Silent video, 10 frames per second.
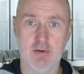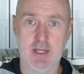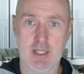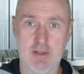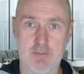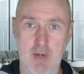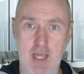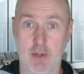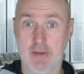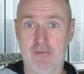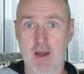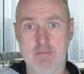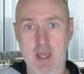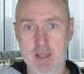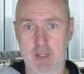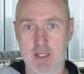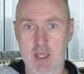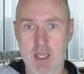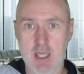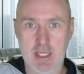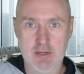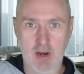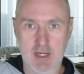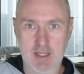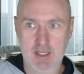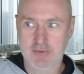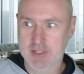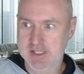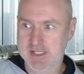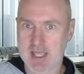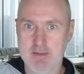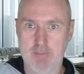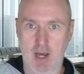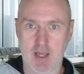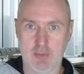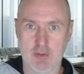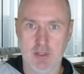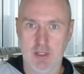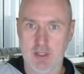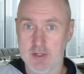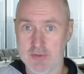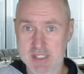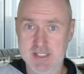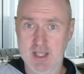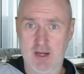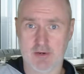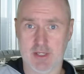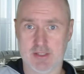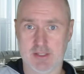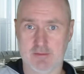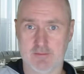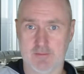read it in the Bible. In fact, maybe he read it in the same Bible that this guy reads.